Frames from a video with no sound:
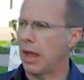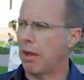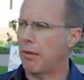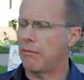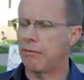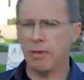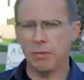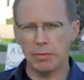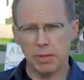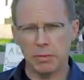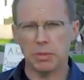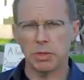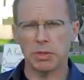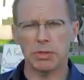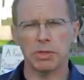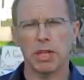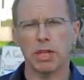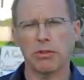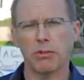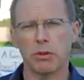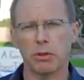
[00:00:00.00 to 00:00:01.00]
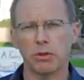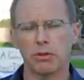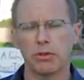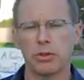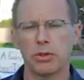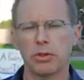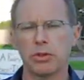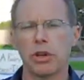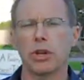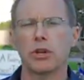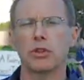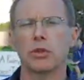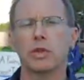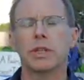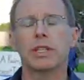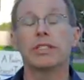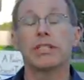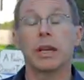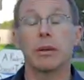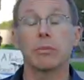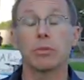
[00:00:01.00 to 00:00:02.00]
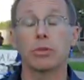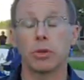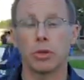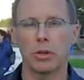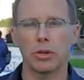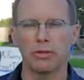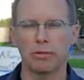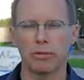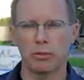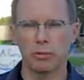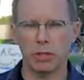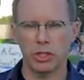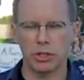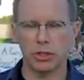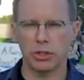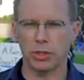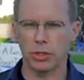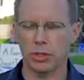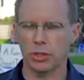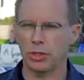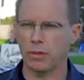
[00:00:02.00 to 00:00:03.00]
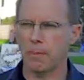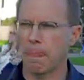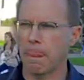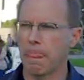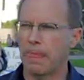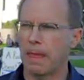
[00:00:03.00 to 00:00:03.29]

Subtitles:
50% of those students are doing some sort of research.